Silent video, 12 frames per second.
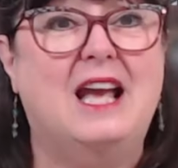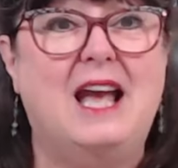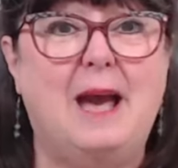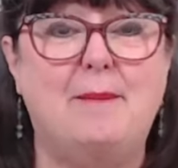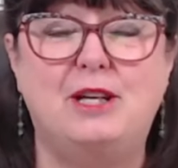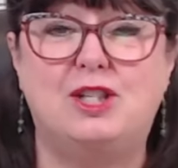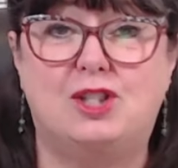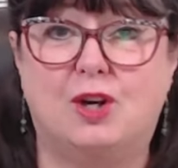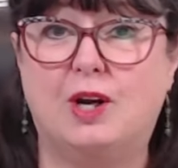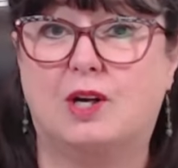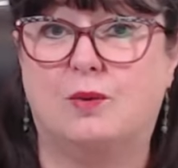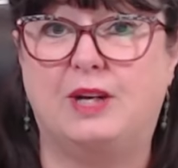And be
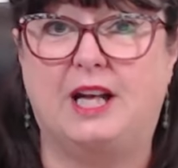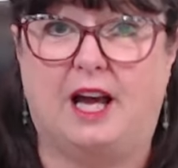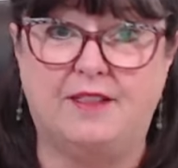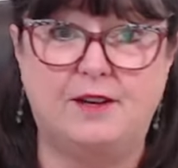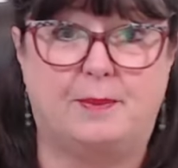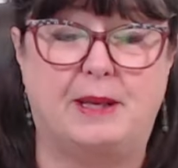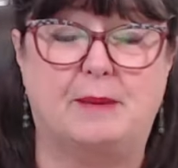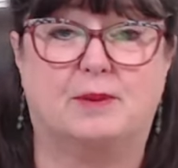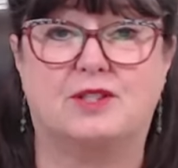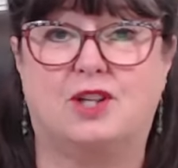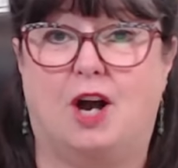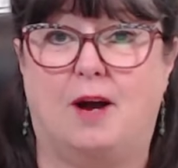sure and read other
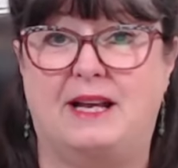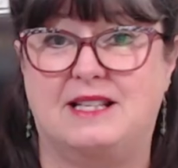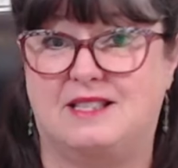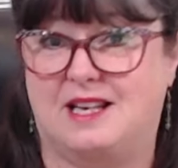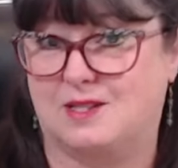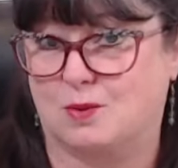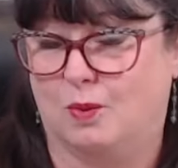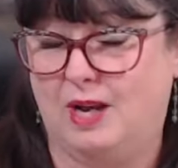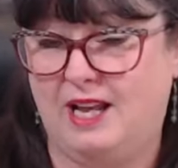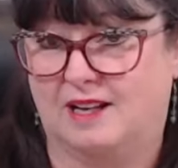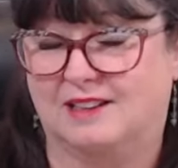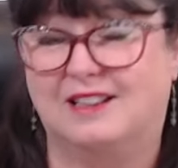people's comments as
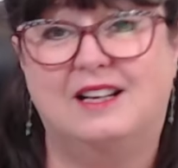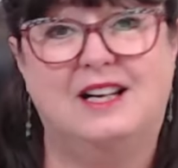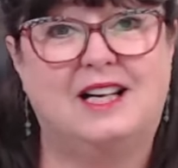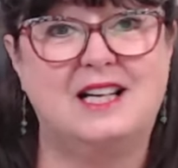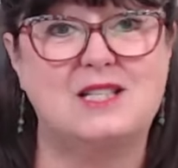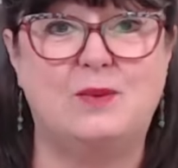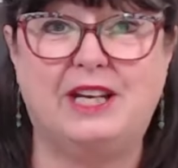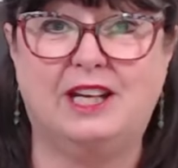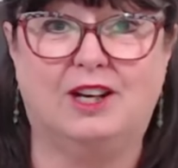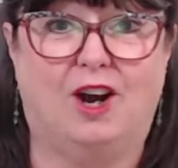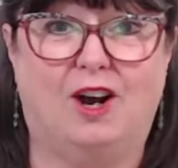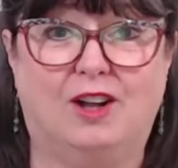well, because we
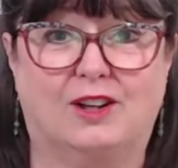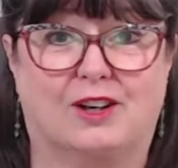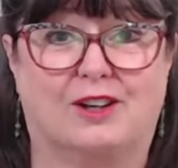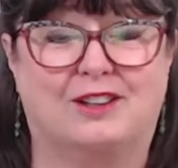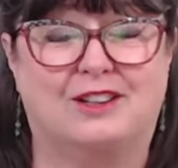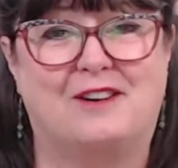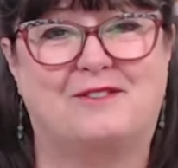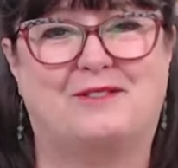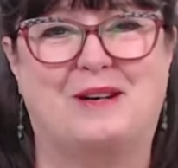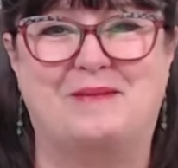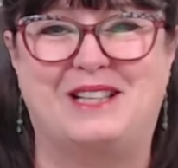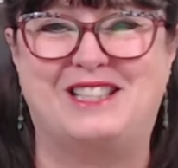can all learn
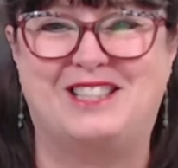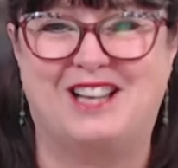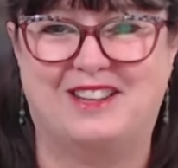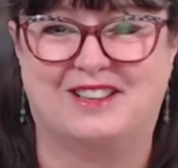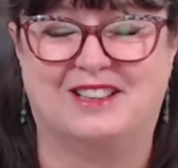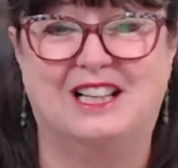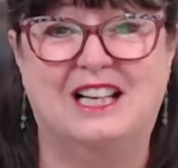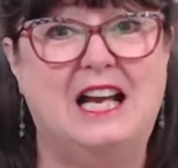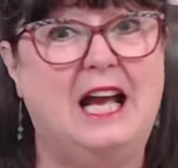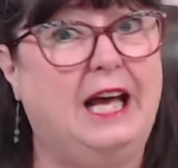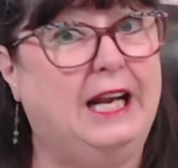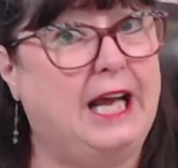from each other.
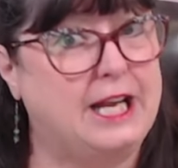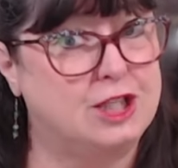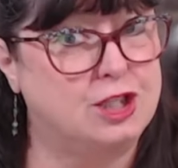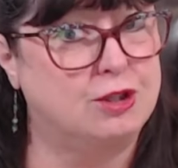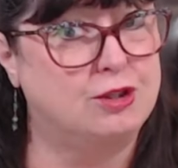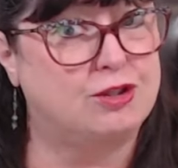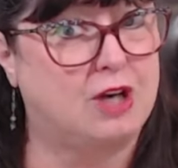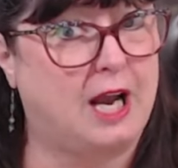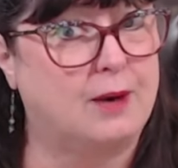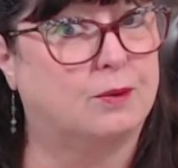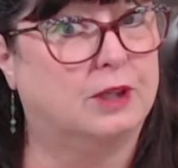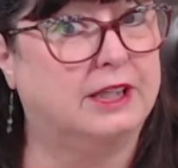And I do try
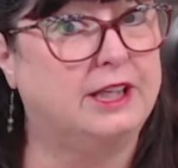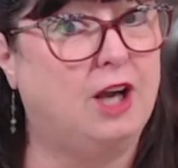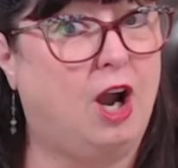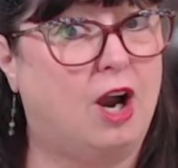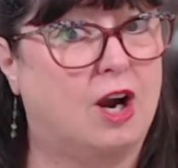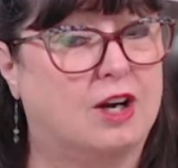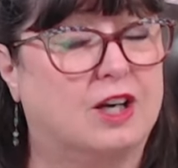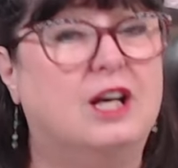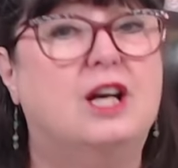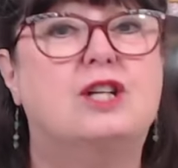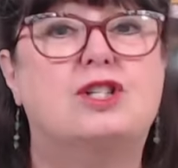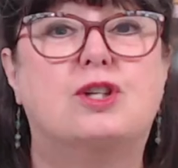really hard
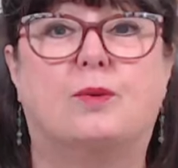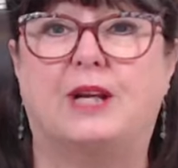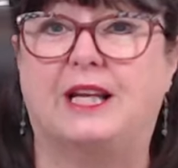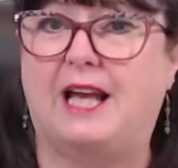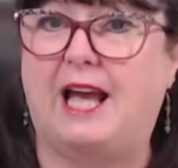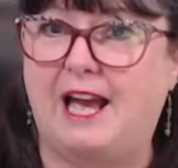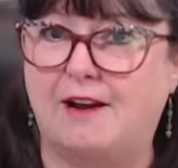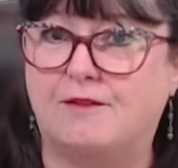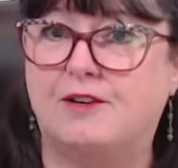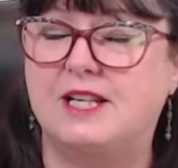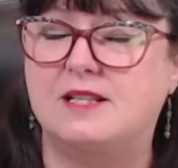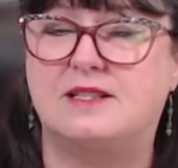to read
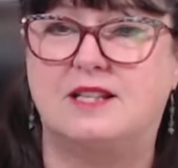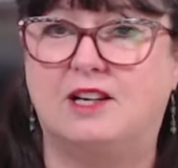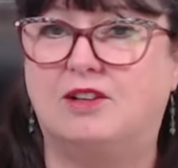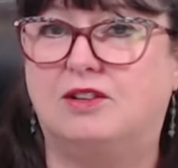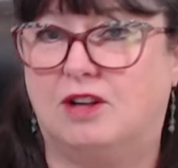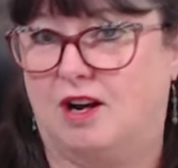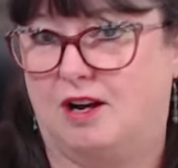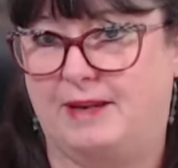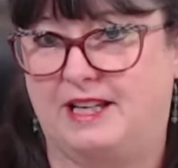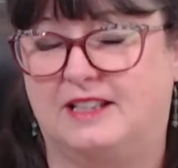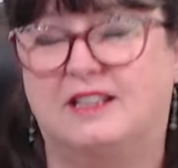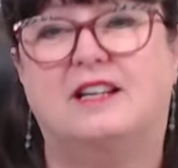every single
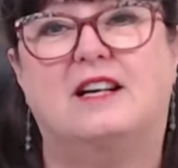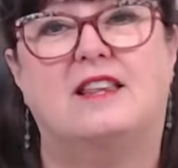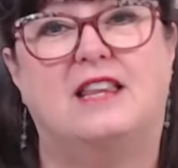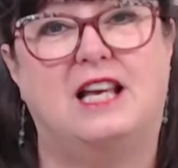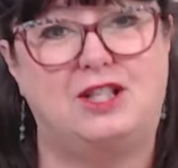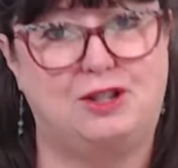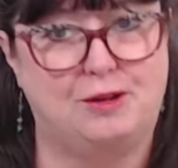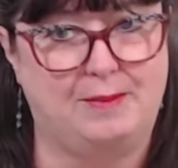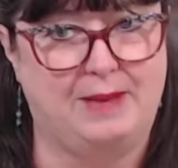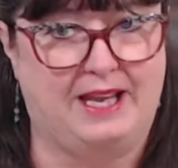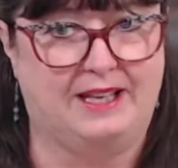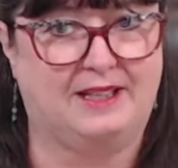comment that you
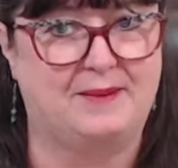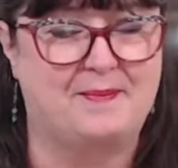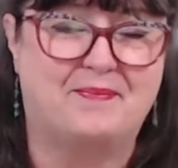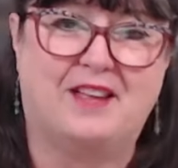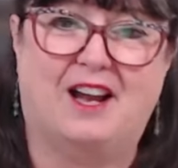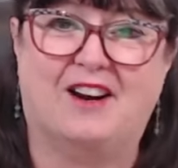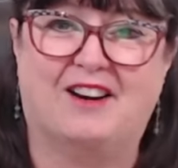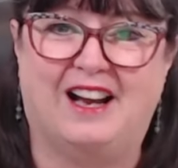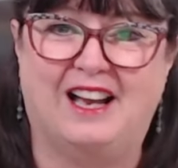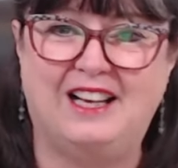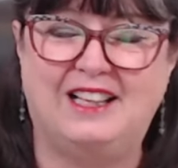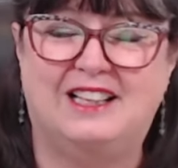make. All
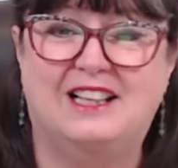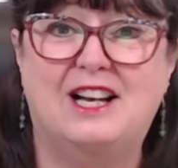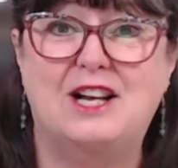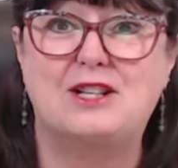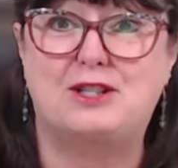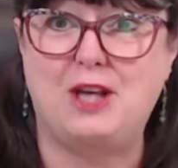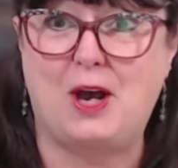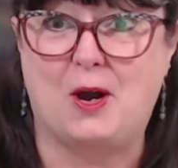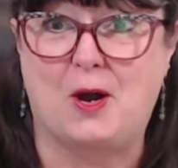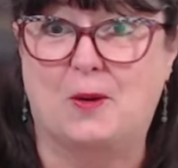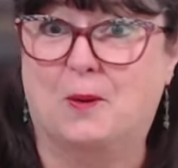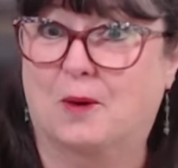right?
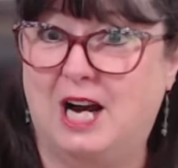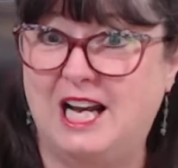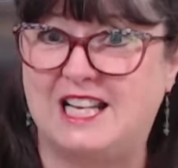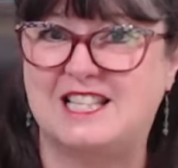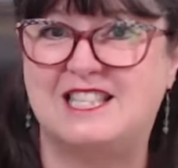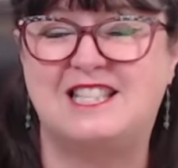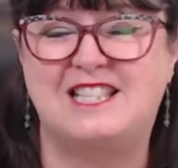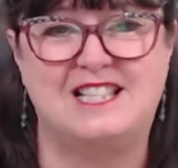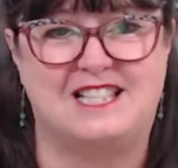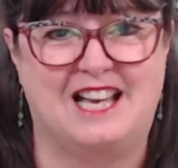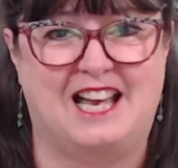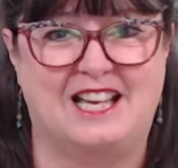So, what is
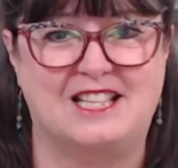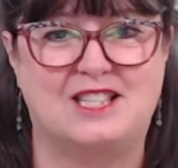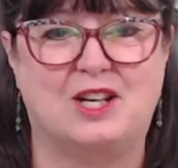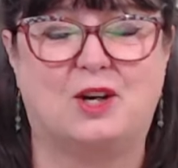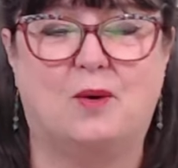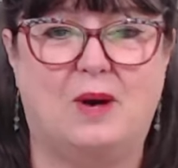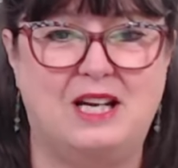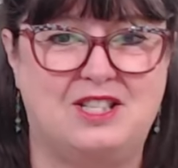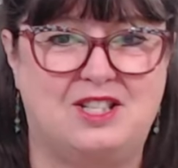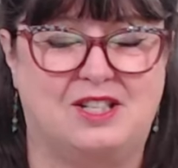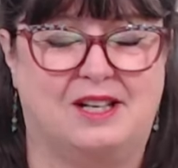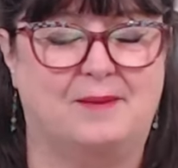today's
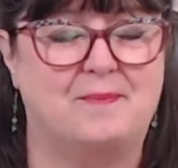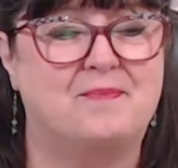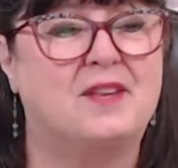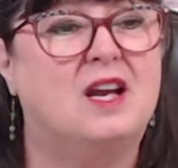question?